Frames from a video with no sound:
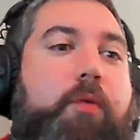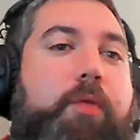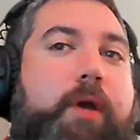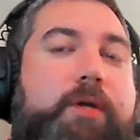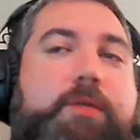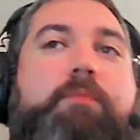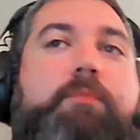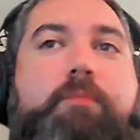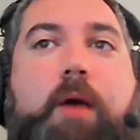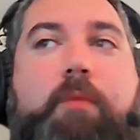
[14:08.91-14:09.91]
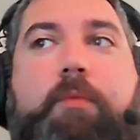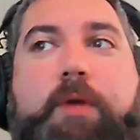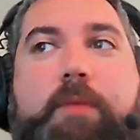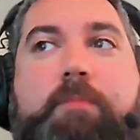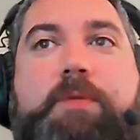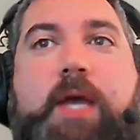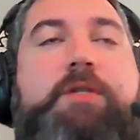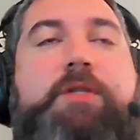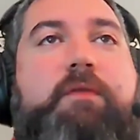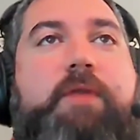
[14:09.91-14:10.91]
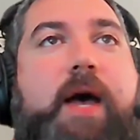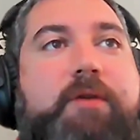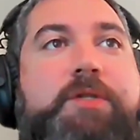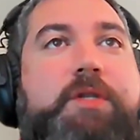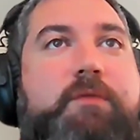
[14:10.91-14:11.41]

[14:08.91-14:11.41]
there's probably tens of thousands